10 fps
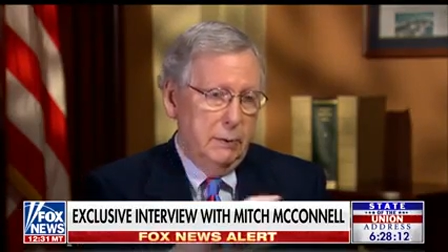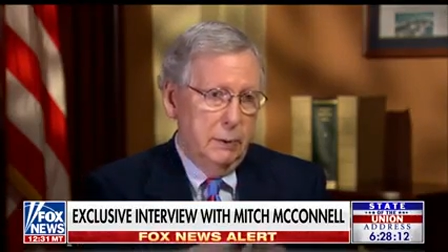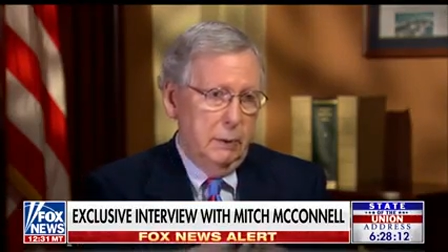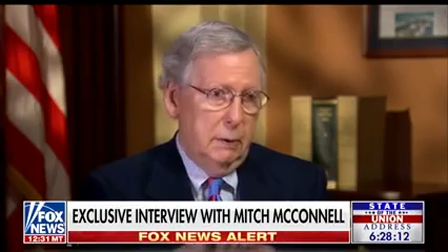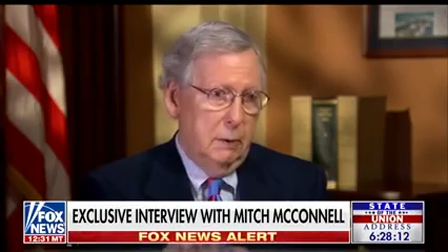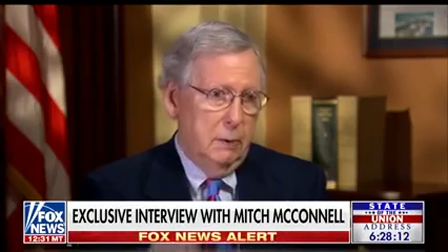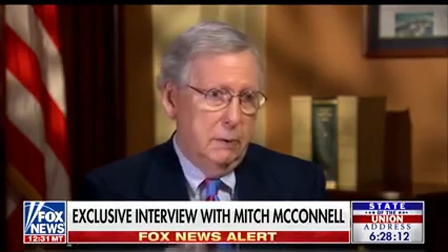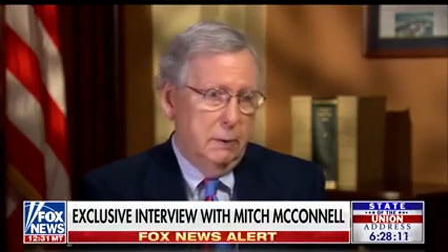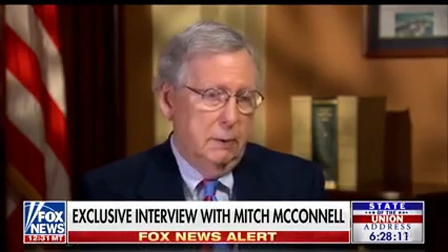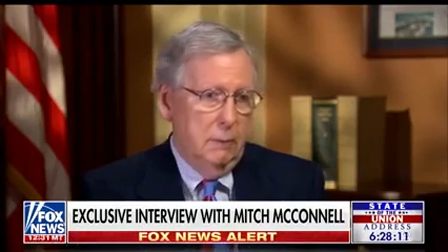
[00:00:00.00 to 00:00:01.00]
So the
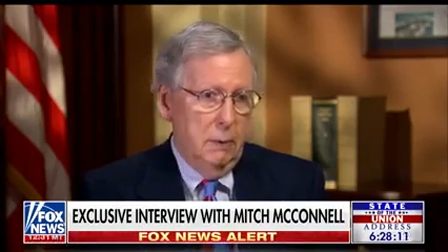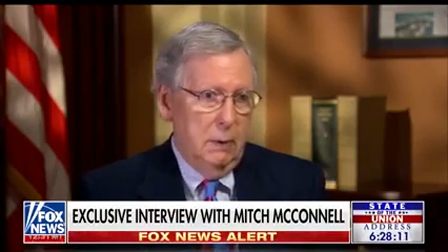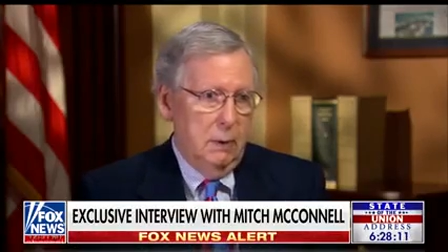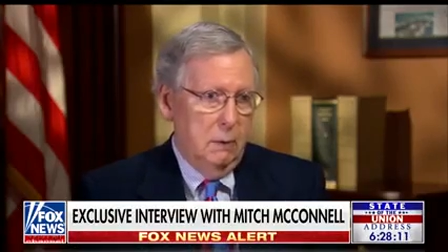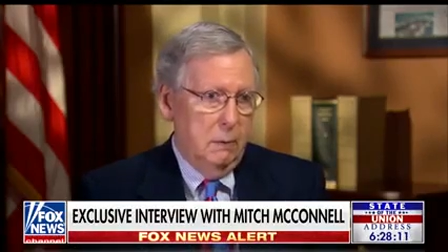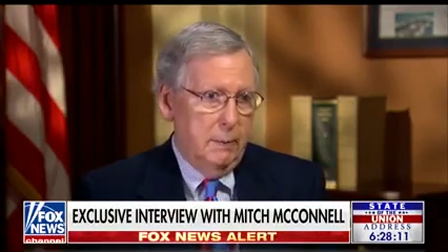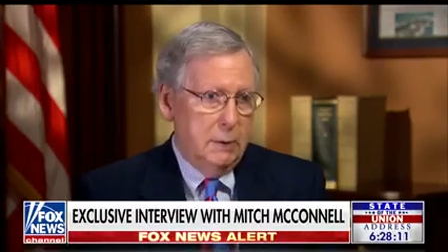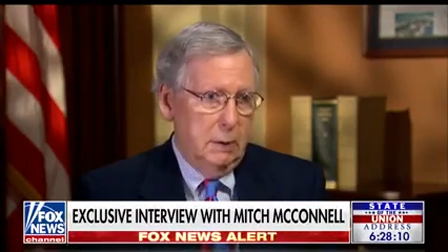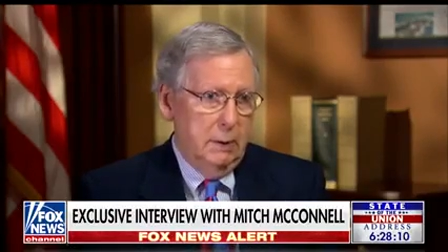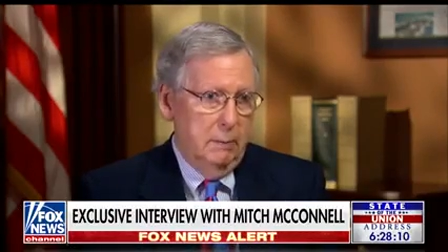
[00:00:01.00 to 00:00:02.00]
circuit courts are
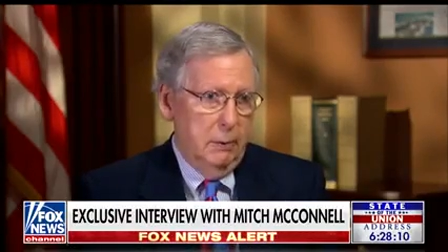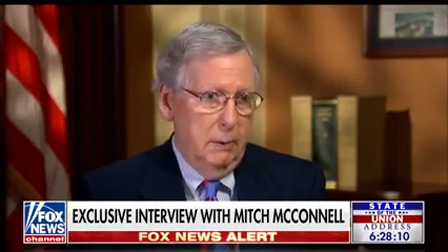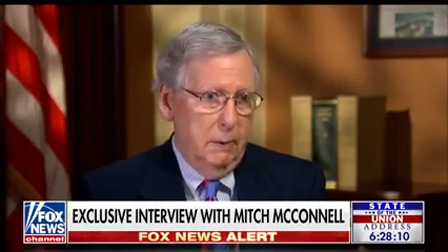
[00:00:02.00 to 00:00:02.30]
enormously